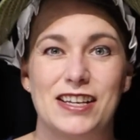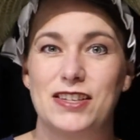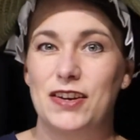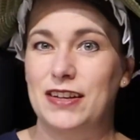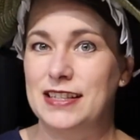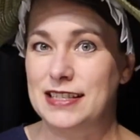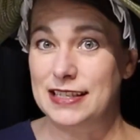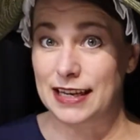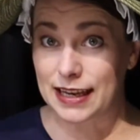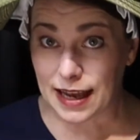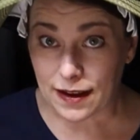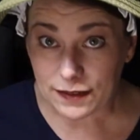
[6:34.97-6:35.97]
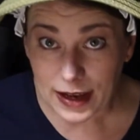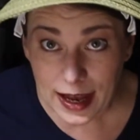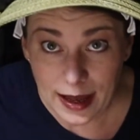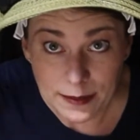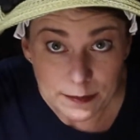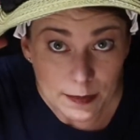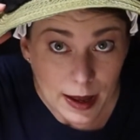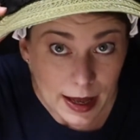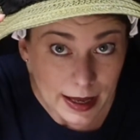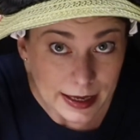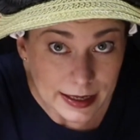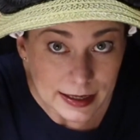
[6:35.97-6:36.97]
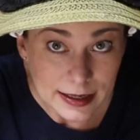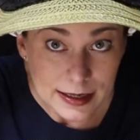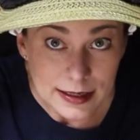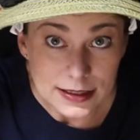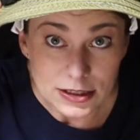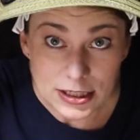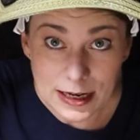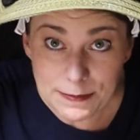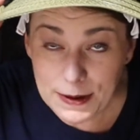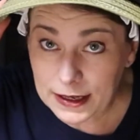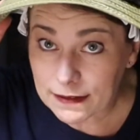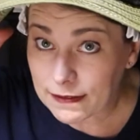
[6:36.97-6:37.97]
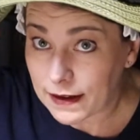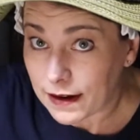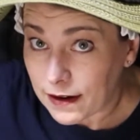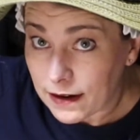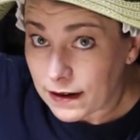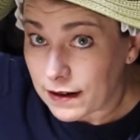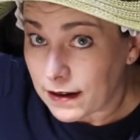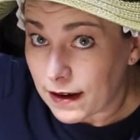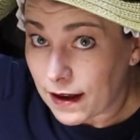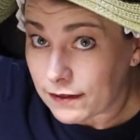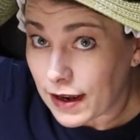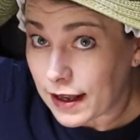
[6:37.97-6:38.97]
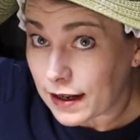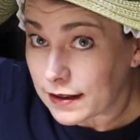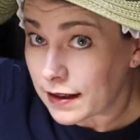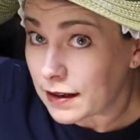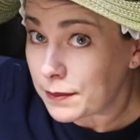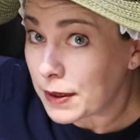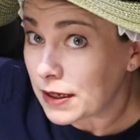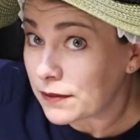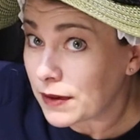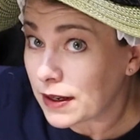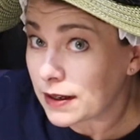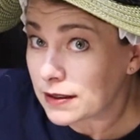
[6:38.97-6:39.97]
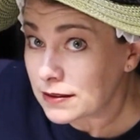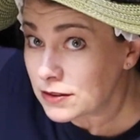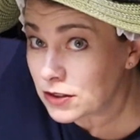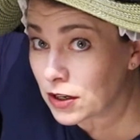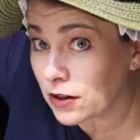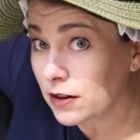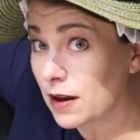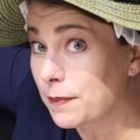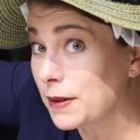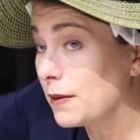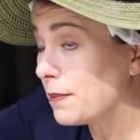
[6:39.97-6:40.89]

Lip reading: So you can see I've got my shaping in there. I've got a little bit of a turn up at the